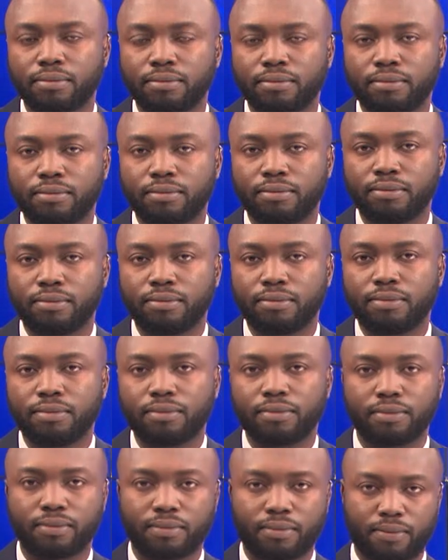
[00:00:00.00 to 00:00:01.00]

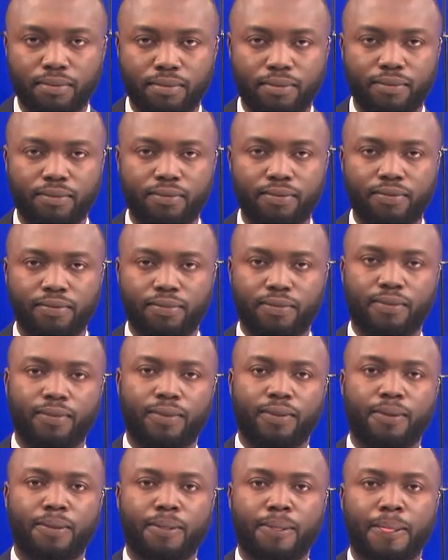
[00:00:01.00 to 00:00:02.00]

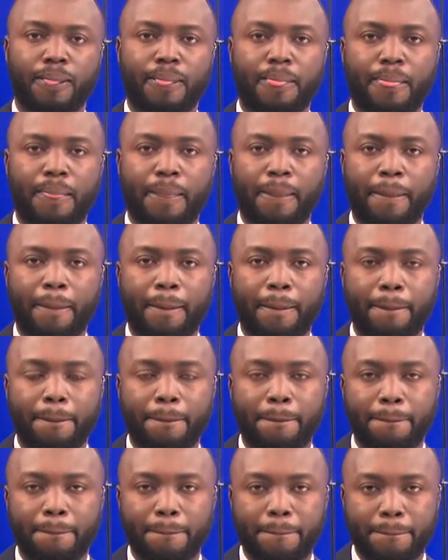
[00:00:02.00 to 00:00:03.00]

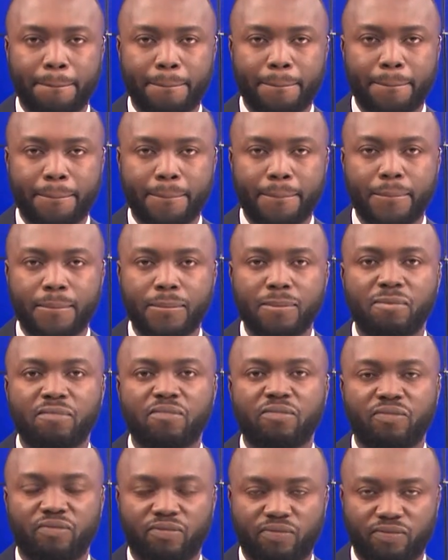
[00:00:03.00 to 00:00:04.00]

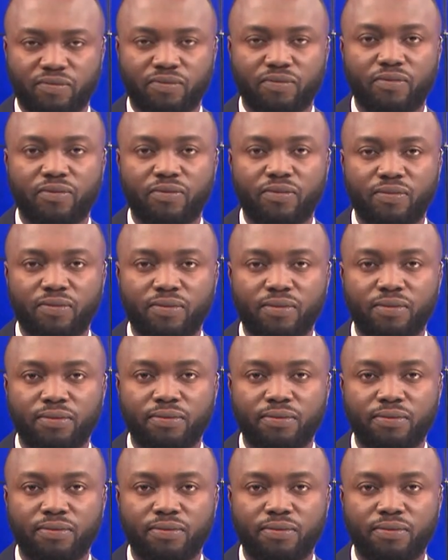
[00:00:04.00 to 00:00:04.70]
(not speaking)